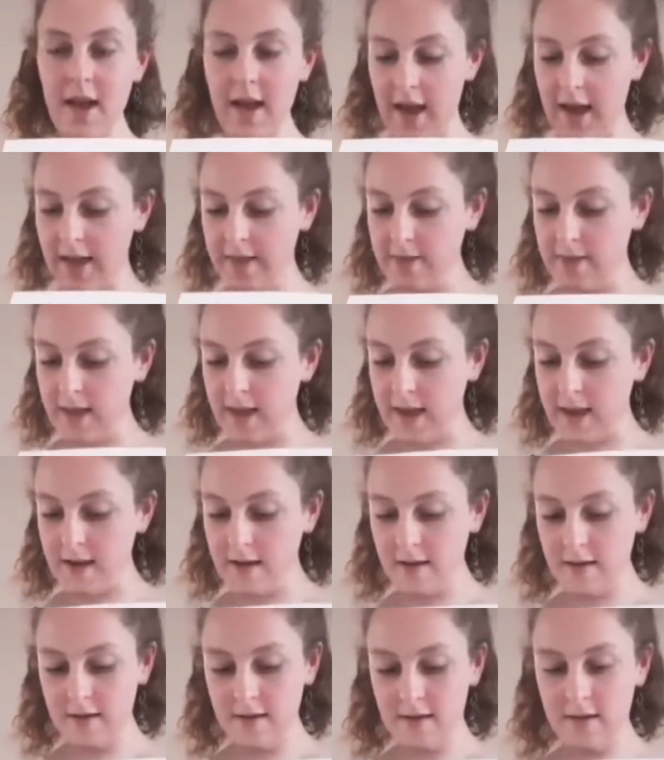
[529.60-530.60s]
And
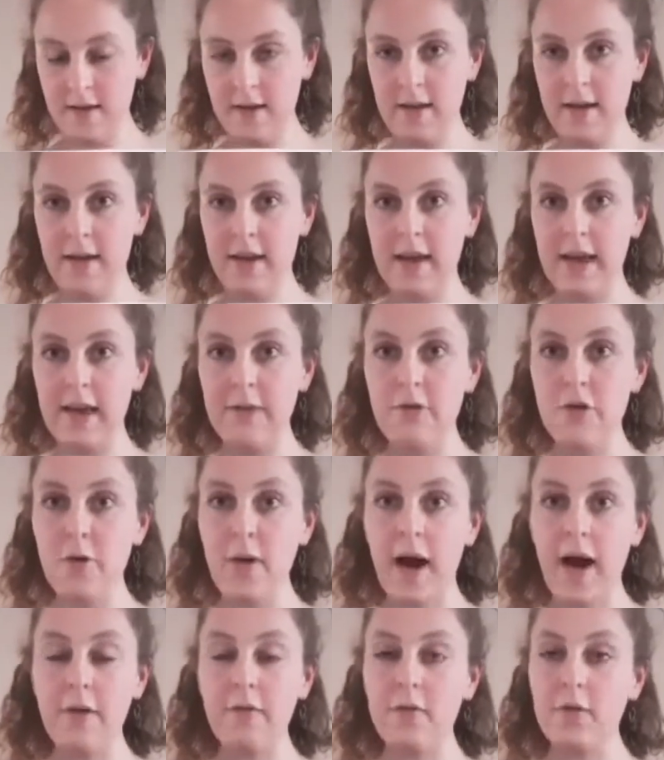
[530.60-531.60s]
then, if you
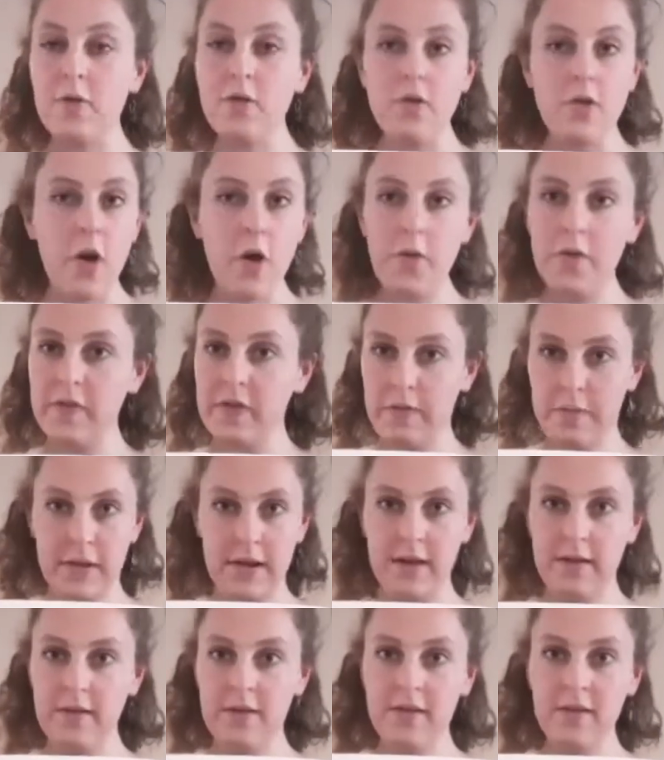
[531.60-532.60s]
have no
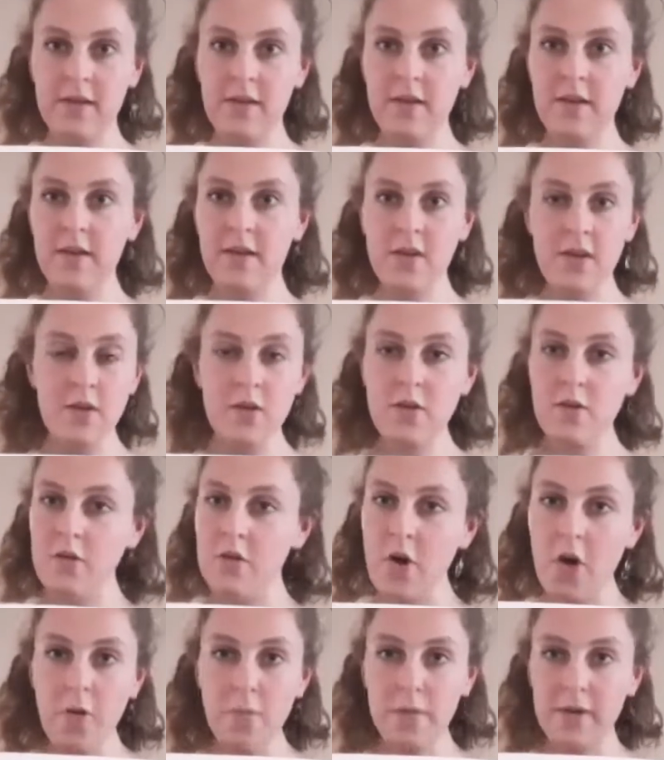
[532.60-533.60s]
siblings,
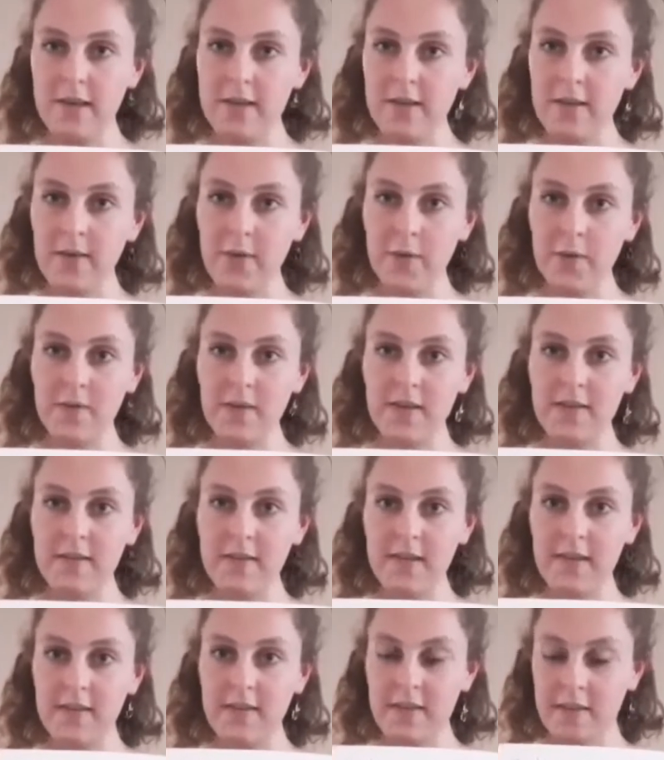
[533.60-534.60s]
no brothers or
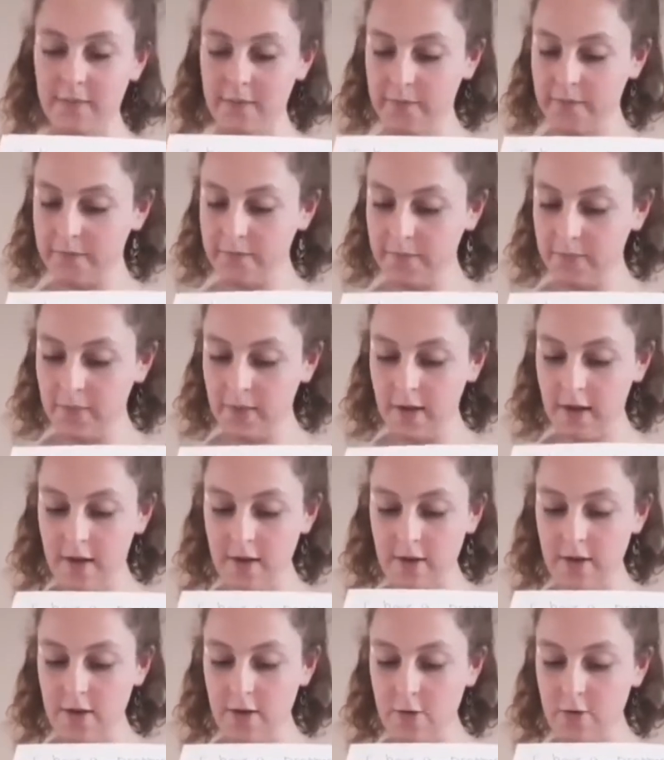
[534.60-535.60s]
sisters,
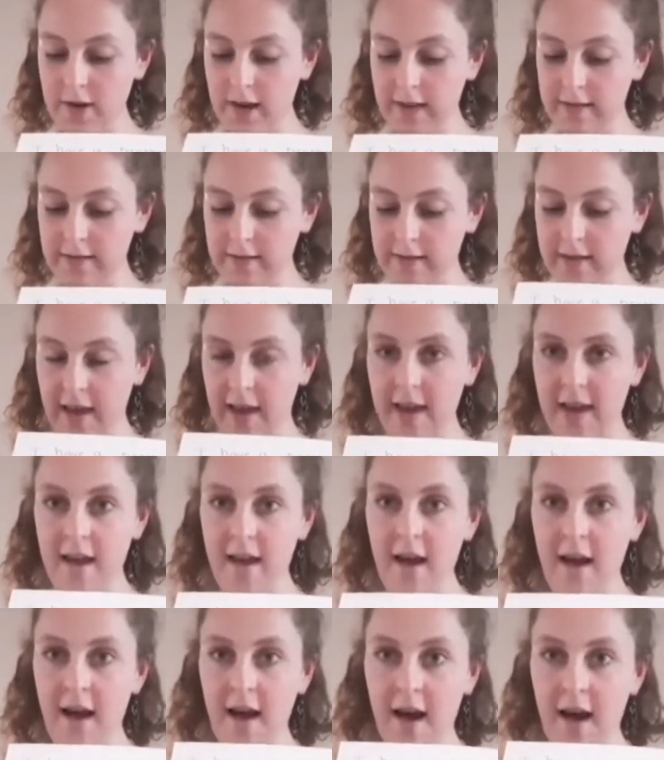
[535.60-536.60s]
you can say,
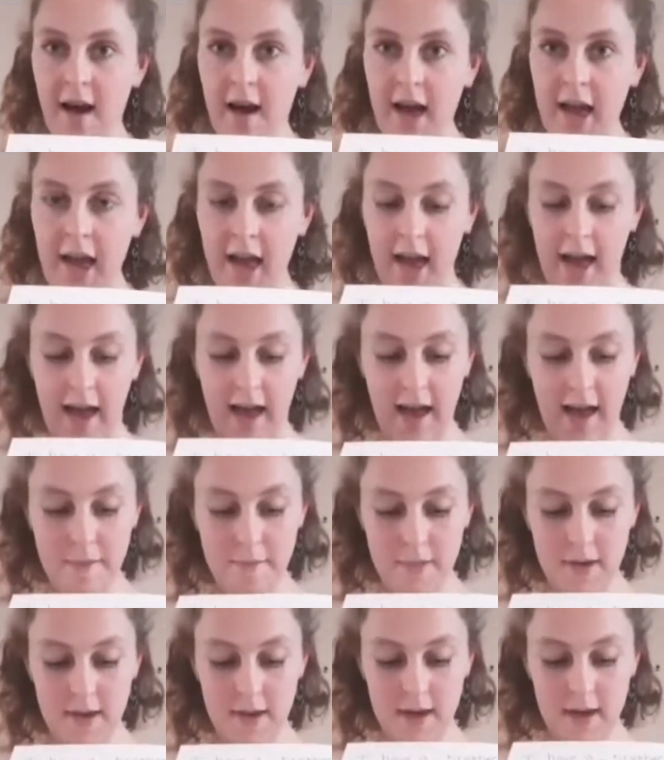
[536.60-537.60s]
I
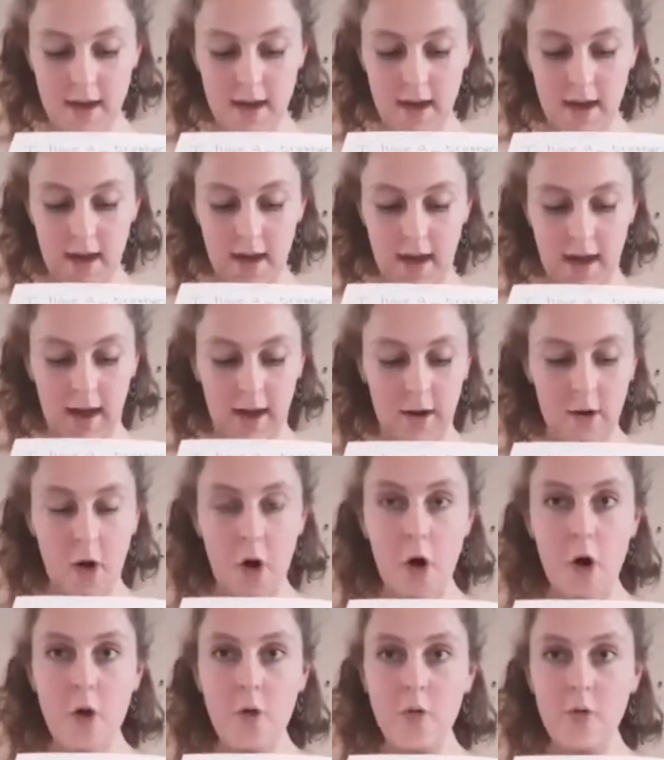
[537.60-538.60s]
am an
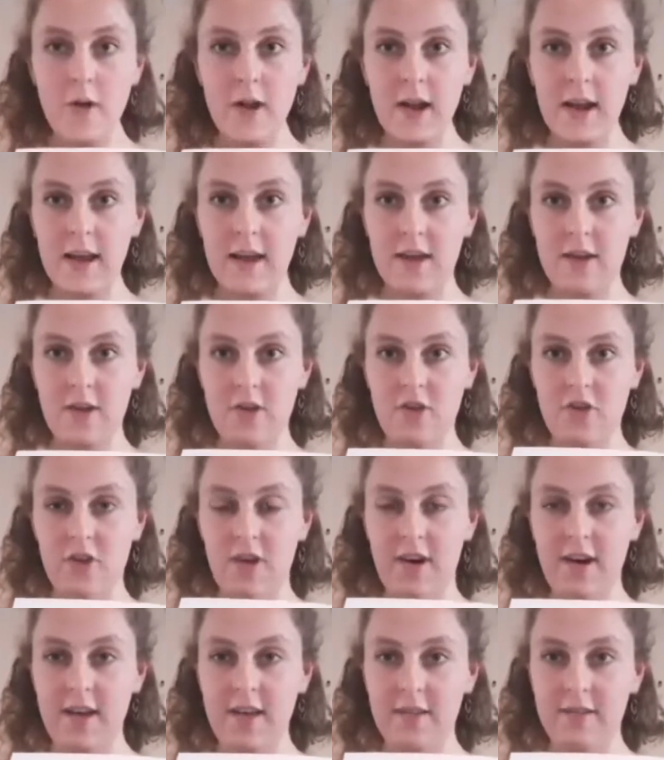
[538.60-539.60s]
only
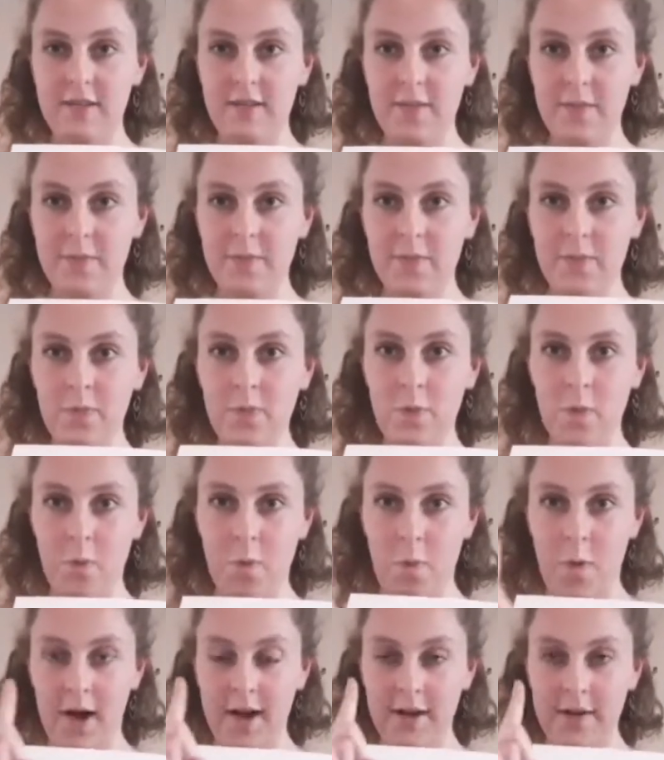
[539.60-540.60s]
child.
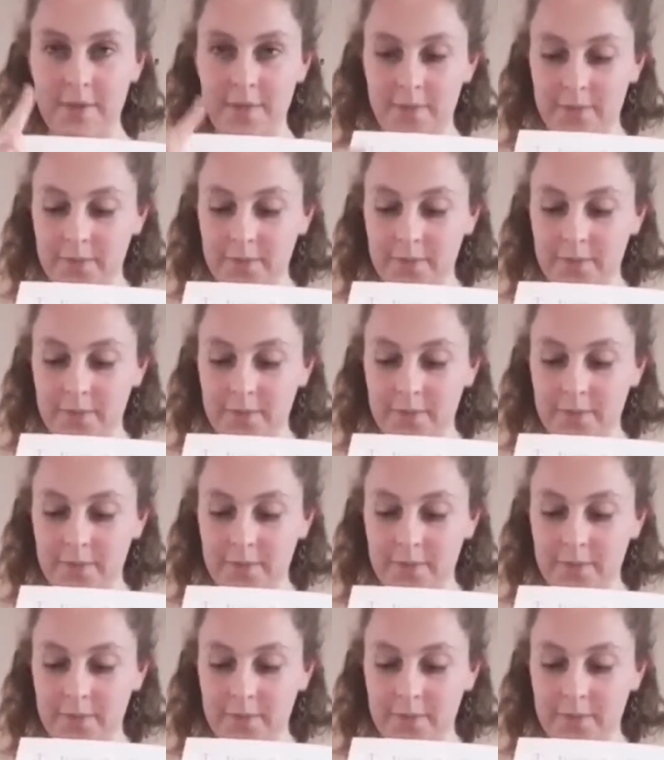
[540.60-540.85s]
1.